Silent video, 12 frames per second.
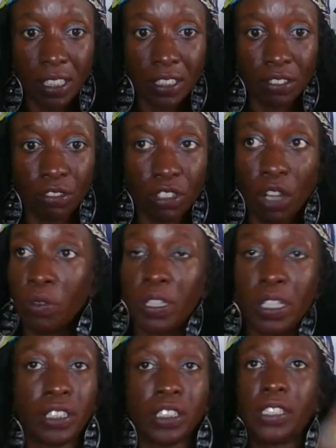and
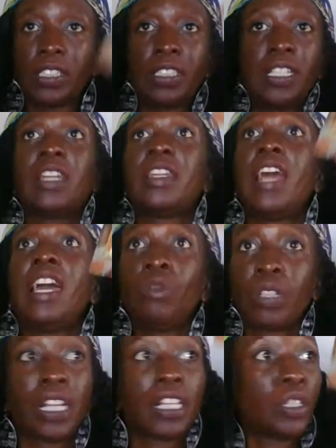then just connect
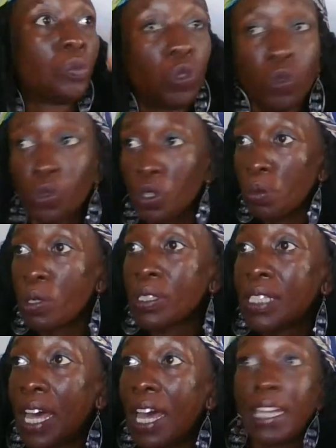with like the moon, the most
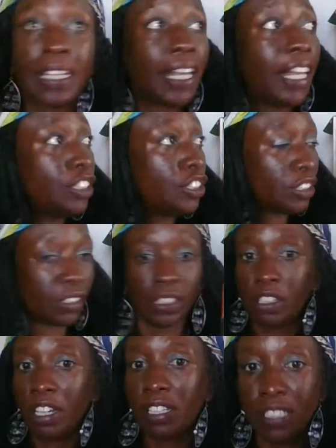high, and the angels and
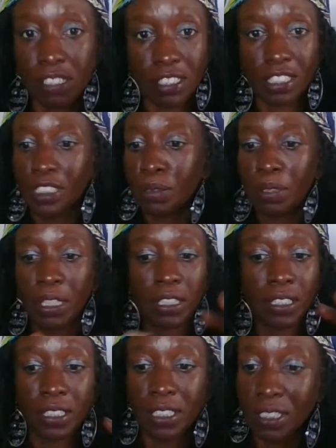your ancestors. Just be like,
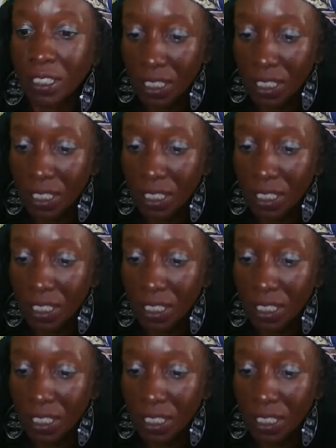listen,